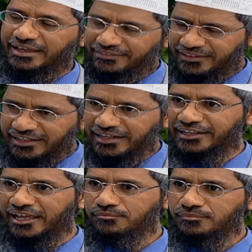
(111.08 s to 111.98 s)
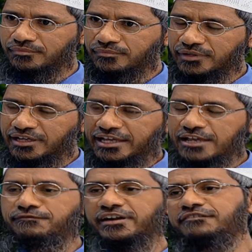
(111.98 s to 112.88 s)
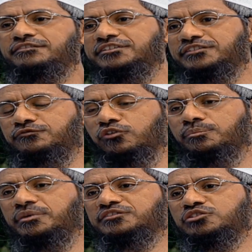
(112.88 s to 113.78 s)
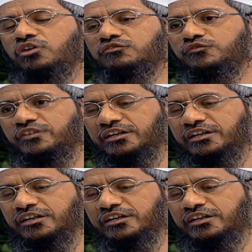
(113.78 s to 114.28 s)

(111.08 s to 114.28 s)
in the daytime, He forgives the sin for a person who asks for